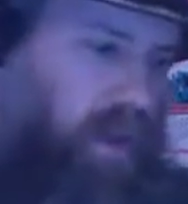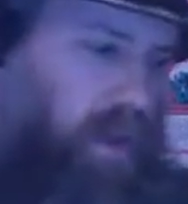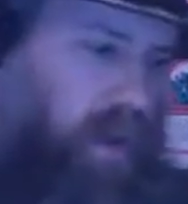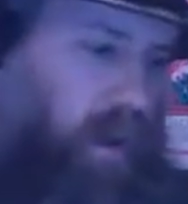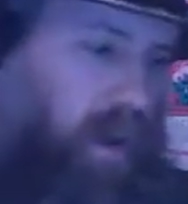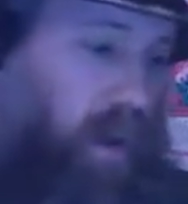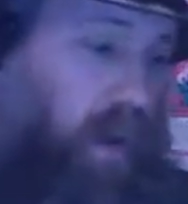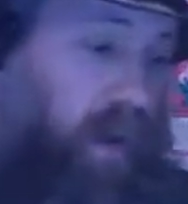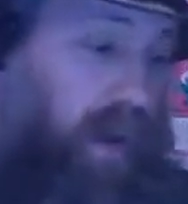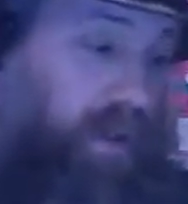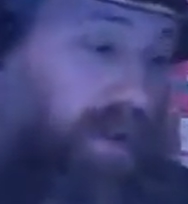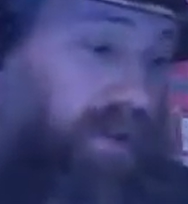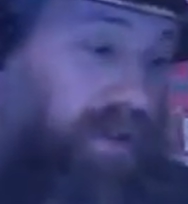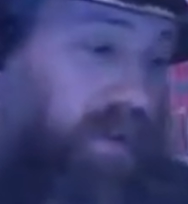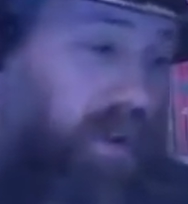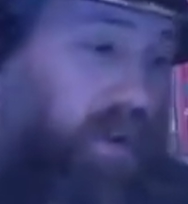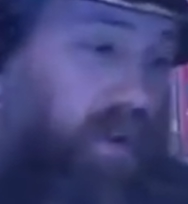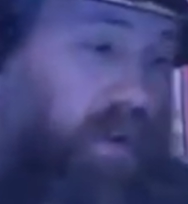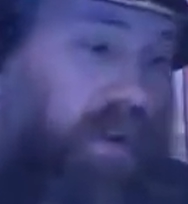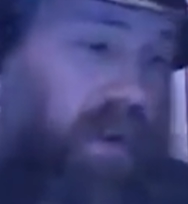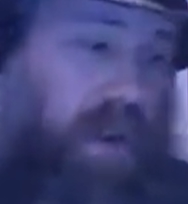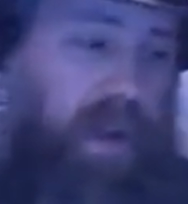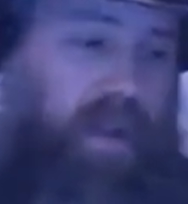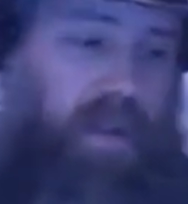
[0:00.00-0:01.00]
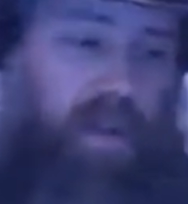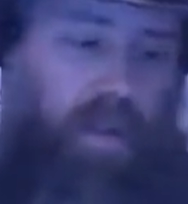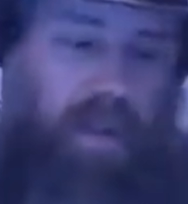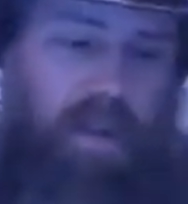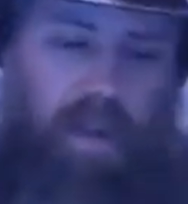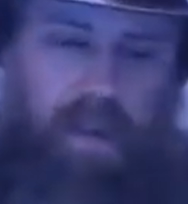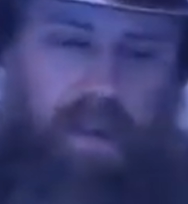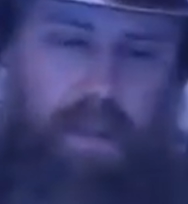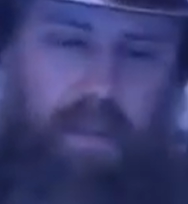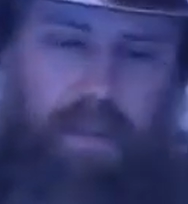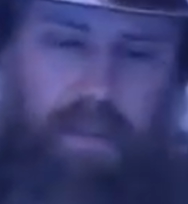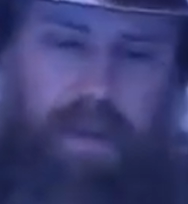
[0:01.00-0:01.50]
Also got
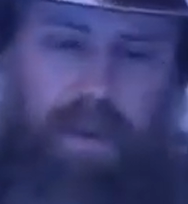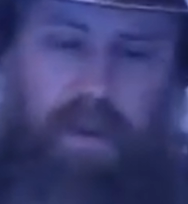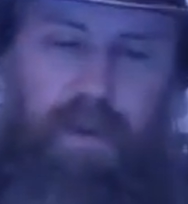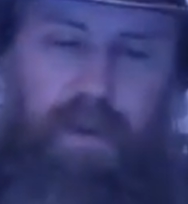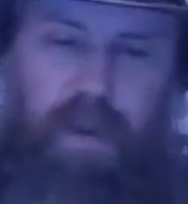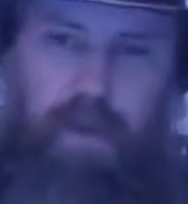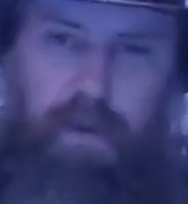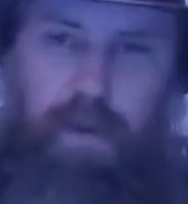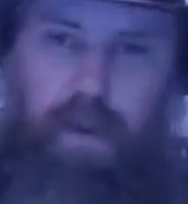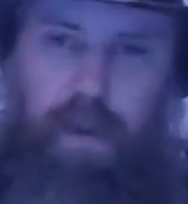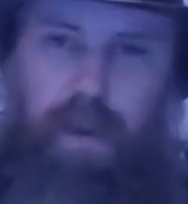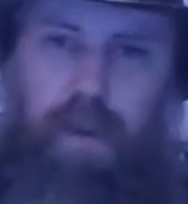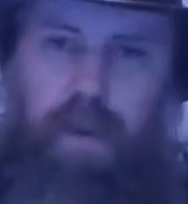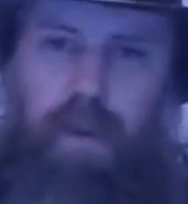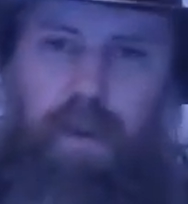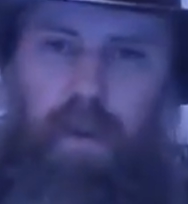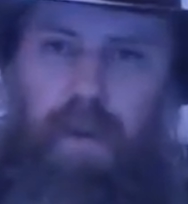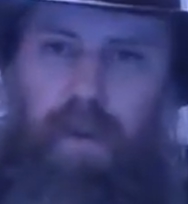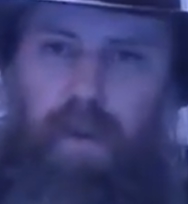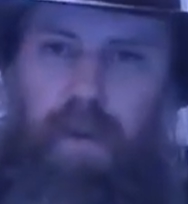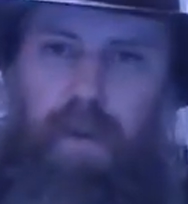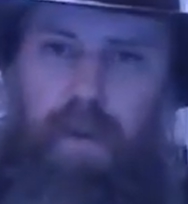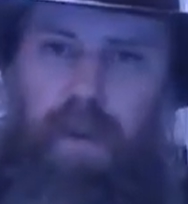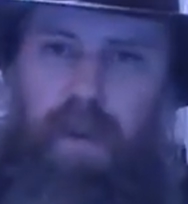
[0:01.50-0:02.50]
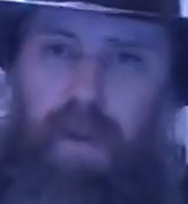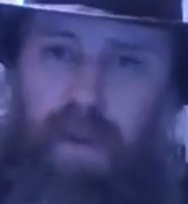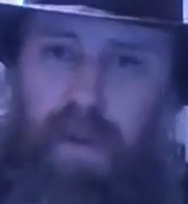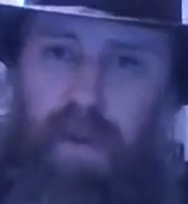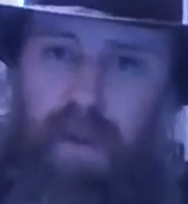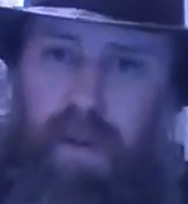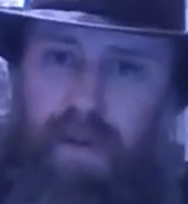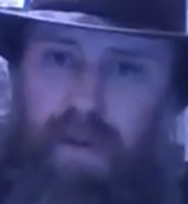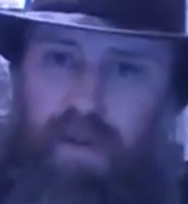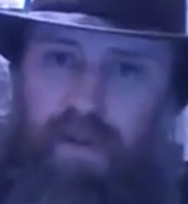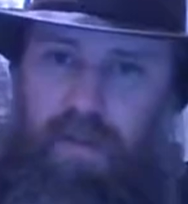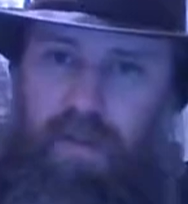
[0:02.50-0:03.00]
the beautiful new
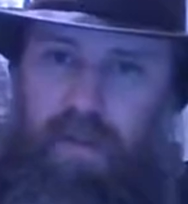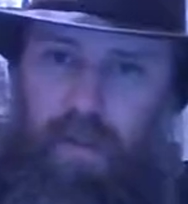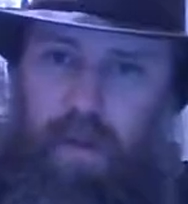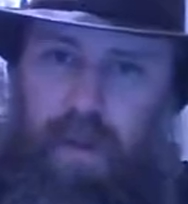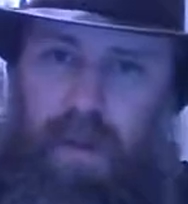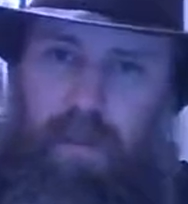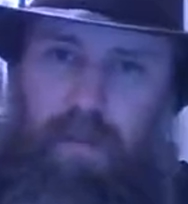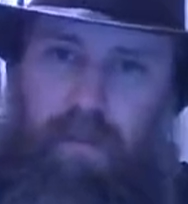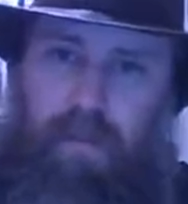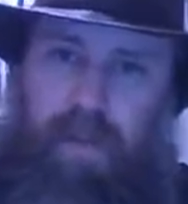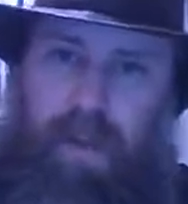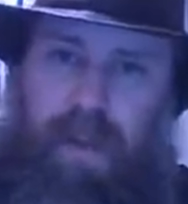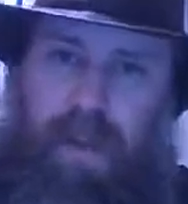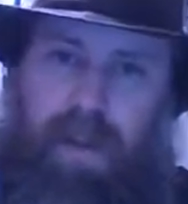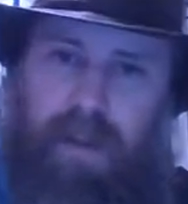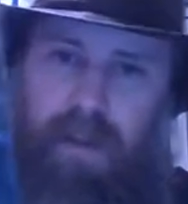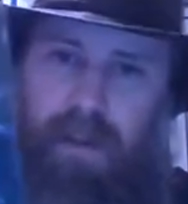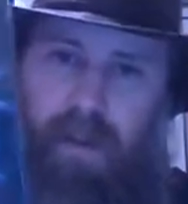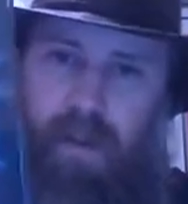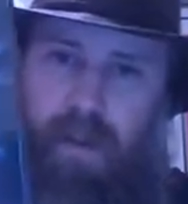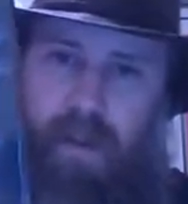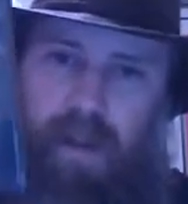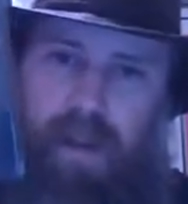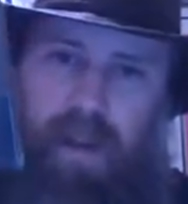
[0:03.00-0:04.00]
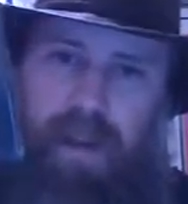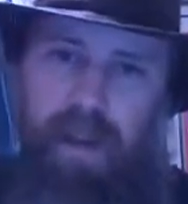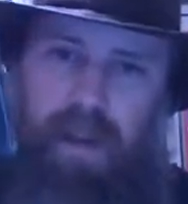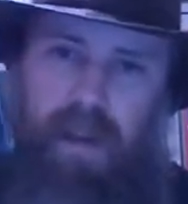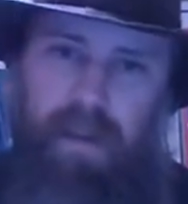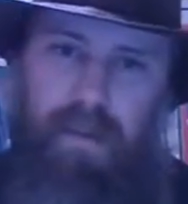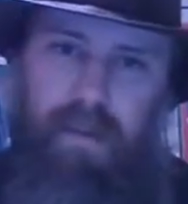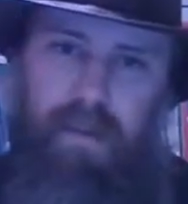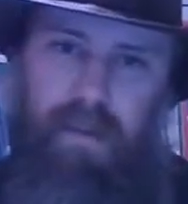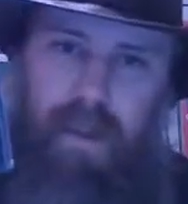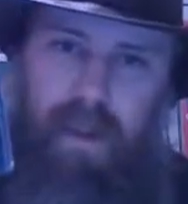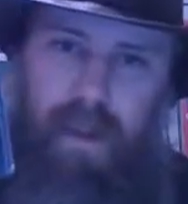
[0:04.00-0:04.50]
Scream Factory
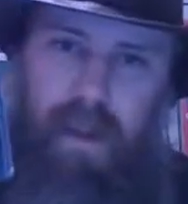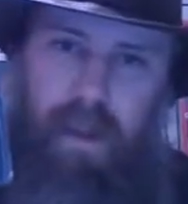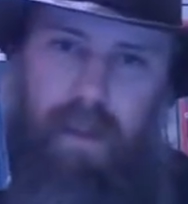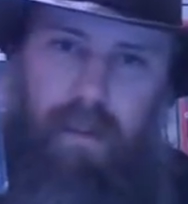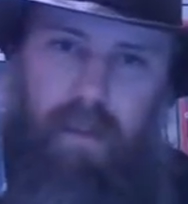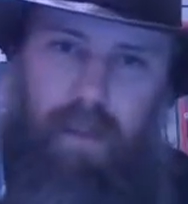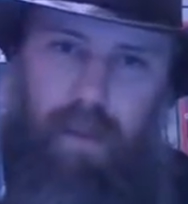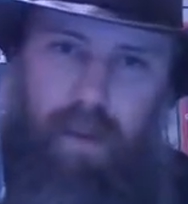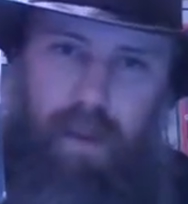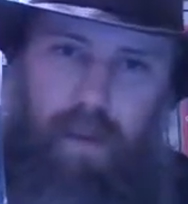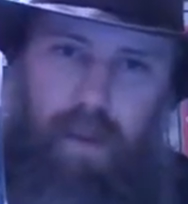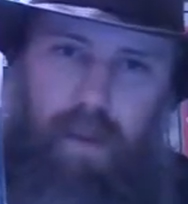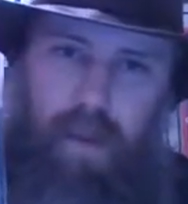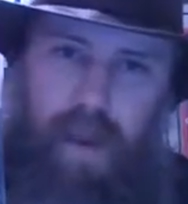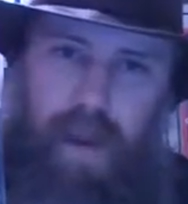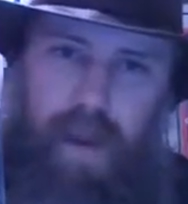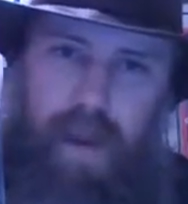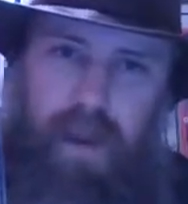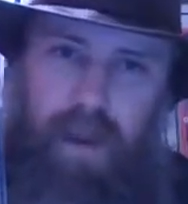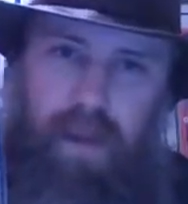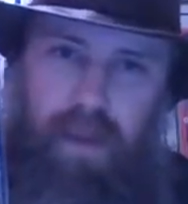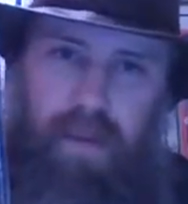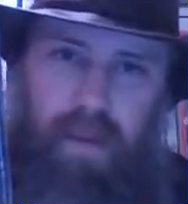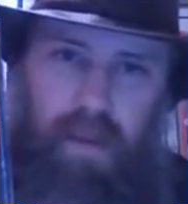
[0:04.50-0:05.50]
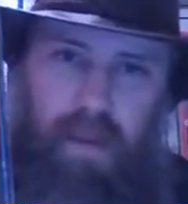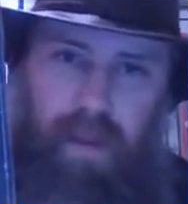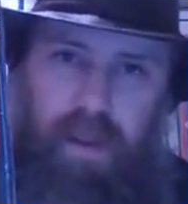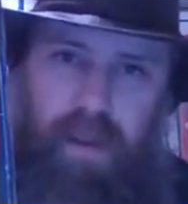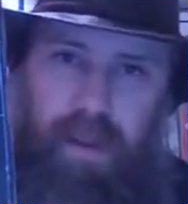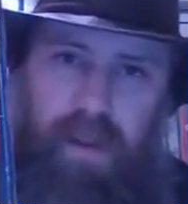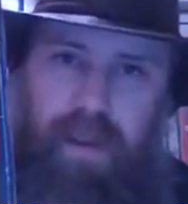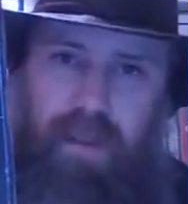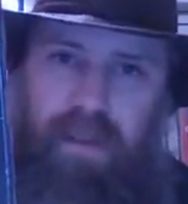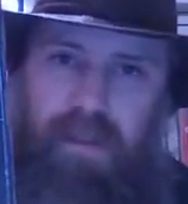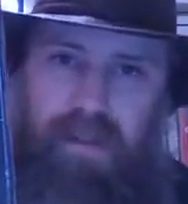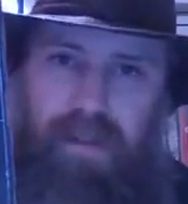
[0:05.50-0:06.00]
Blu-ray
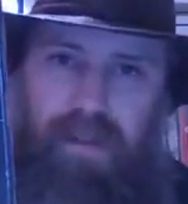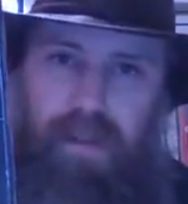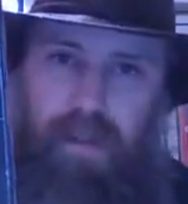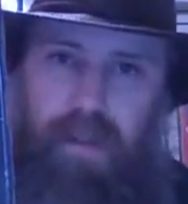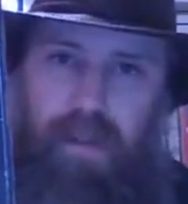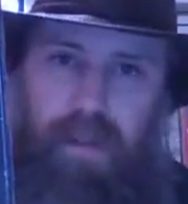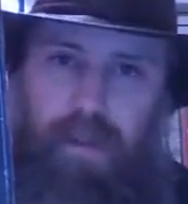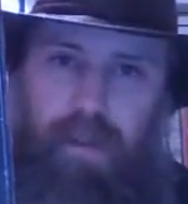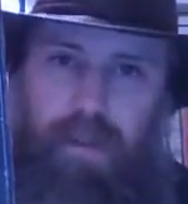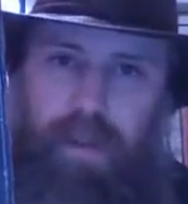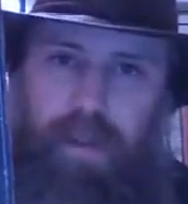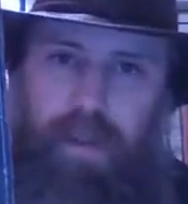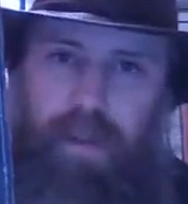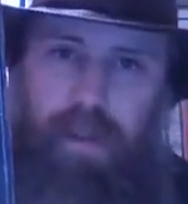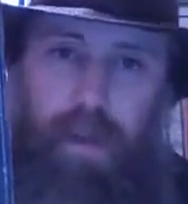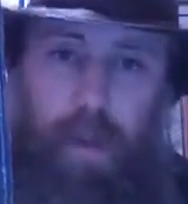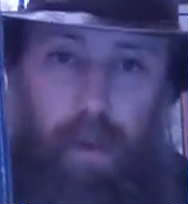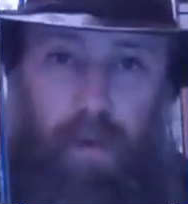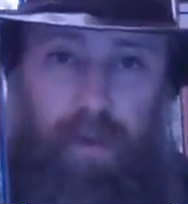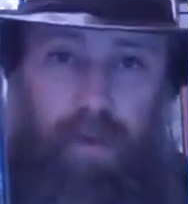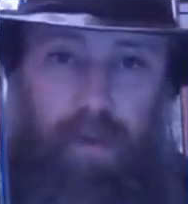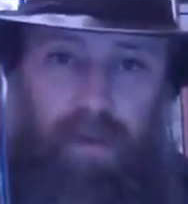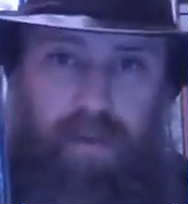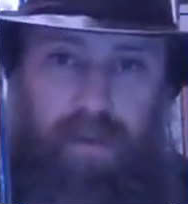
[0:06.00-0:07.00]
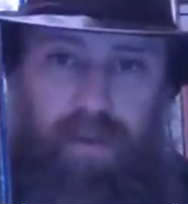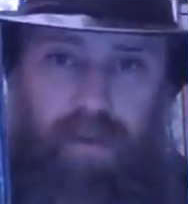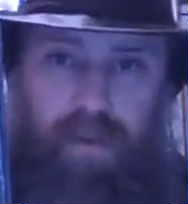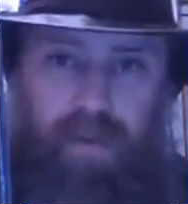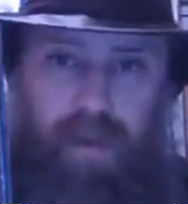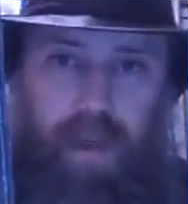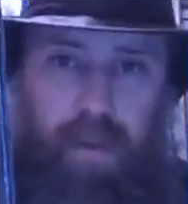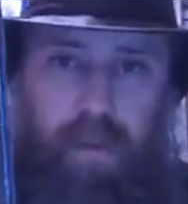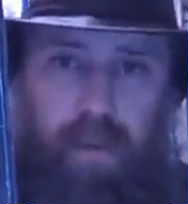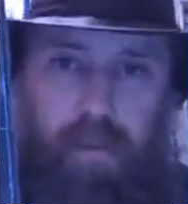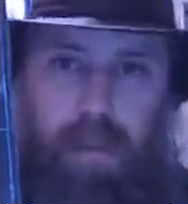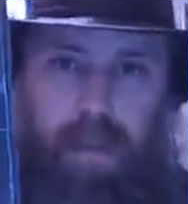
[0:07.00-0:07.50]
release of Ghost
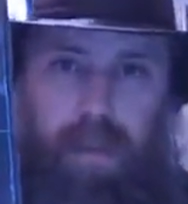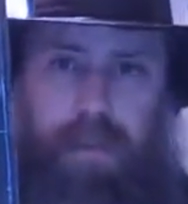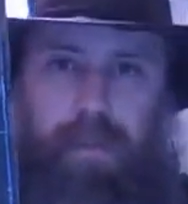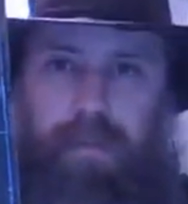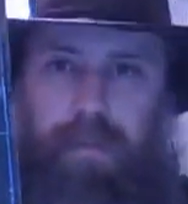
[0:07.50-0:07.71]
Ship.